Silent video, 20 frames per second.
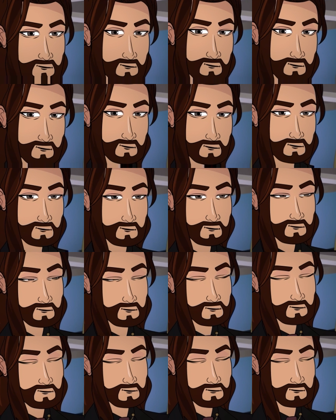What about that
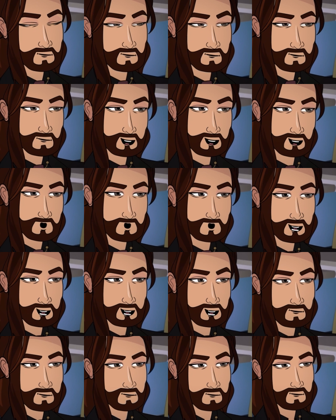one guy with the long
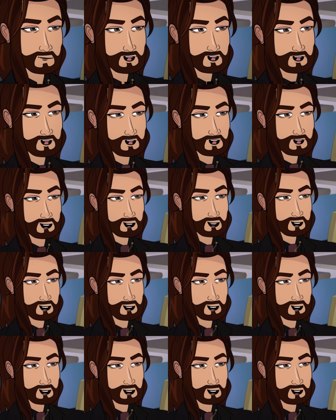hair and the beard?